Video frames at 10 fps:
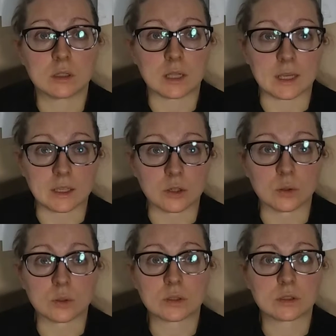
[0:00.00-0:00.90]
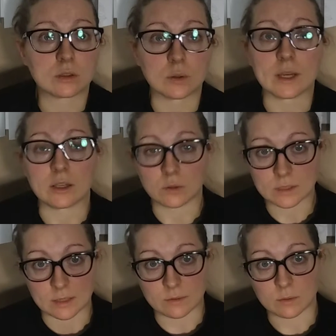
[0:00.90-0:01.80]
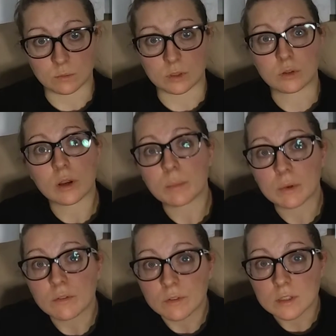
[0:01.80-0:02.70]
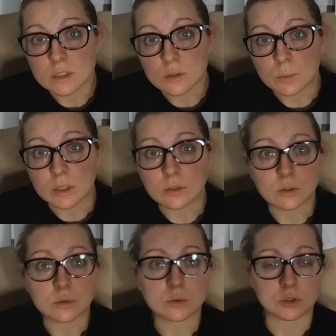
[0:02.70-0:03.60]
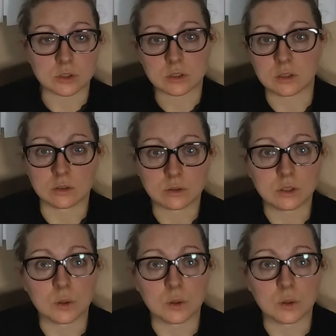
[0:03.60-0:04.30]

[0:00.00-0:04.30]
egg yolks, though egg yolks have some really great benefits as well, though just, you know, you